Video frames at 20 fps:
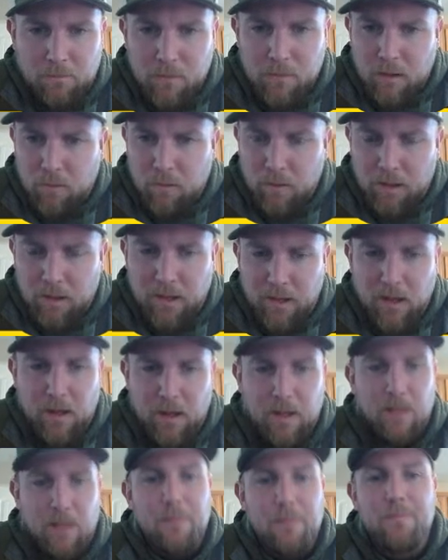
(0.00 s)
You really got
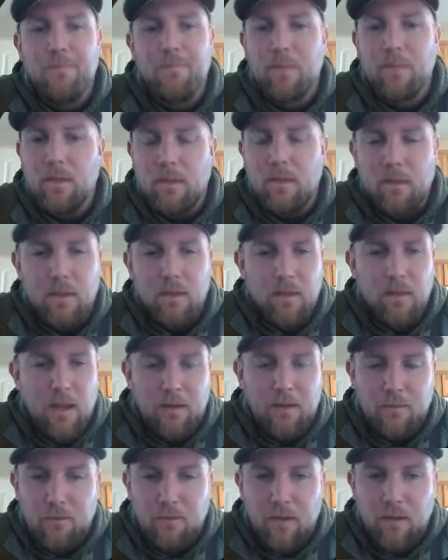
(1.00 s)
to
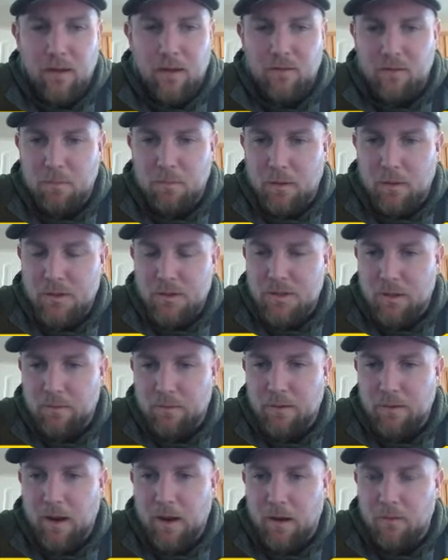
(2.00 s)
exercise as much
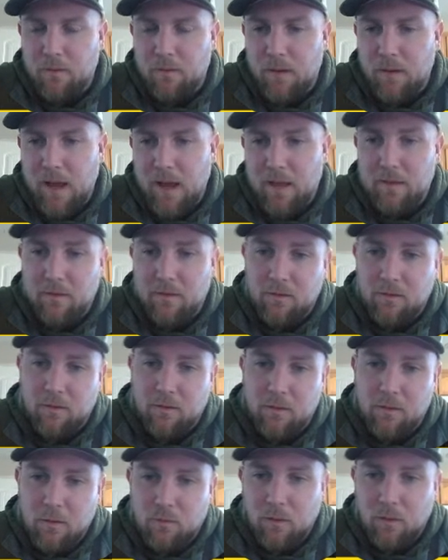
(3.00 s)
self-care as you can. This
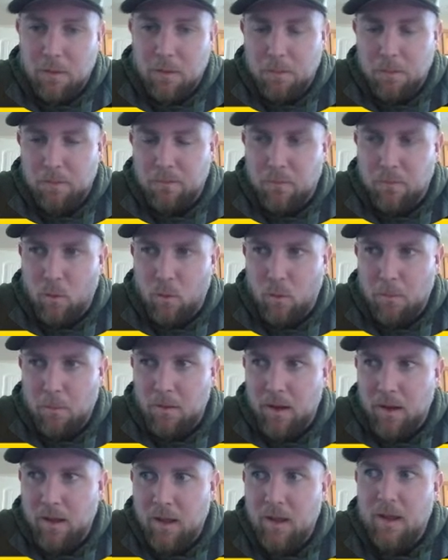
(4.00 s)
is usually
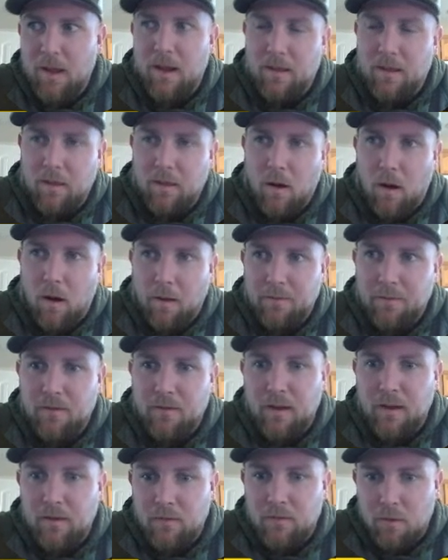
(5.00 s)
performed in the
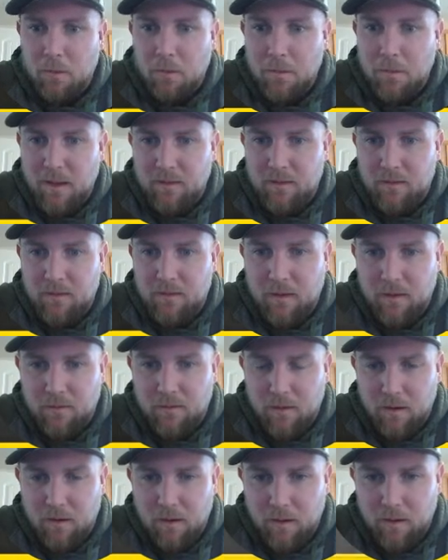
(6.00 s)
off-season or
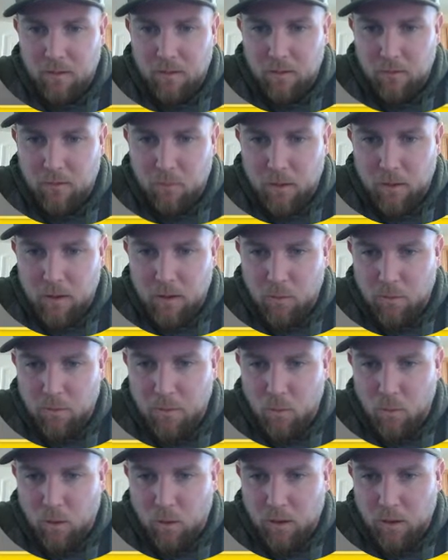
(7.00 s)
mid-season is when you would
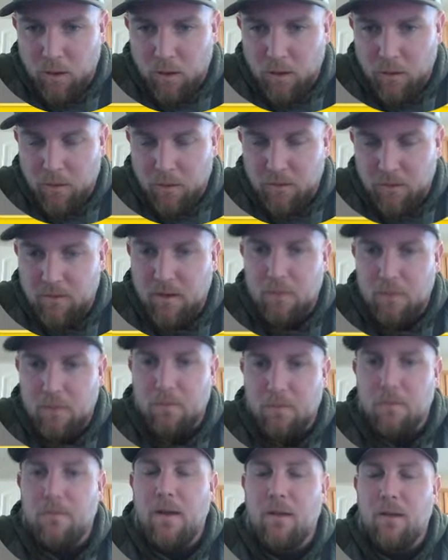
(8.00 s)
be working on your
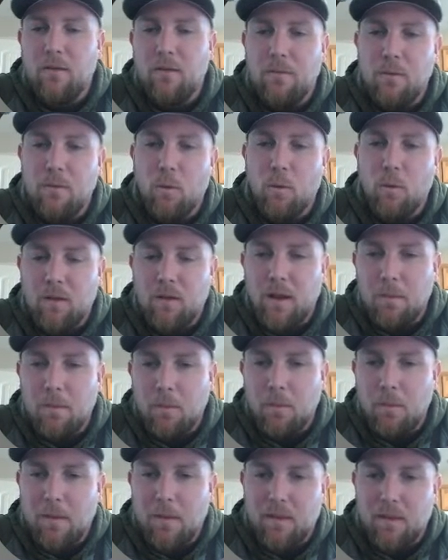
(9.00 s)
concentric phase if you were to
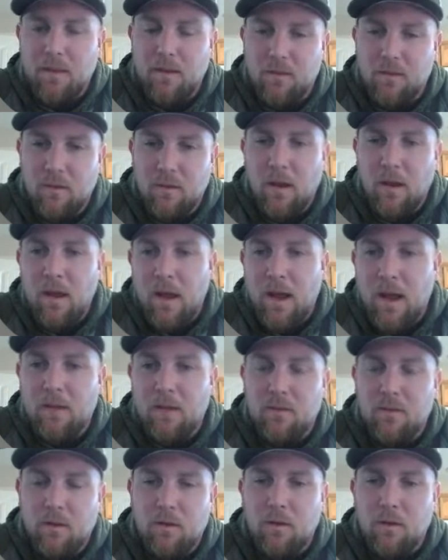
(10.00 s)
implement this
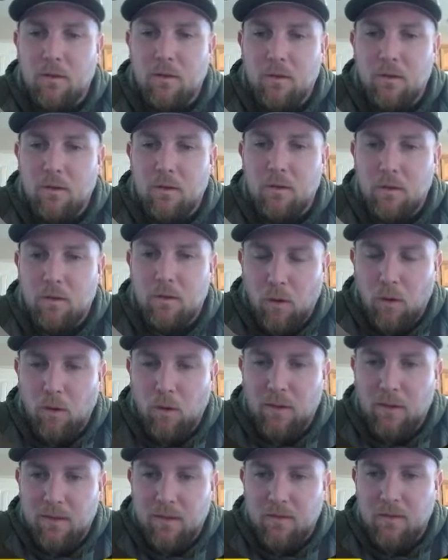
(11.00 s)
as a
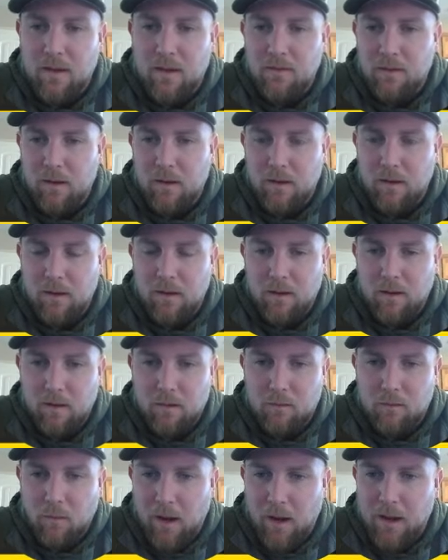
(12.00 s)
during the season
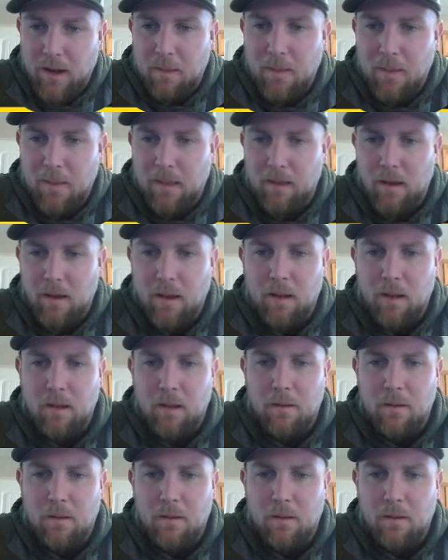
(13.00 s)
training method.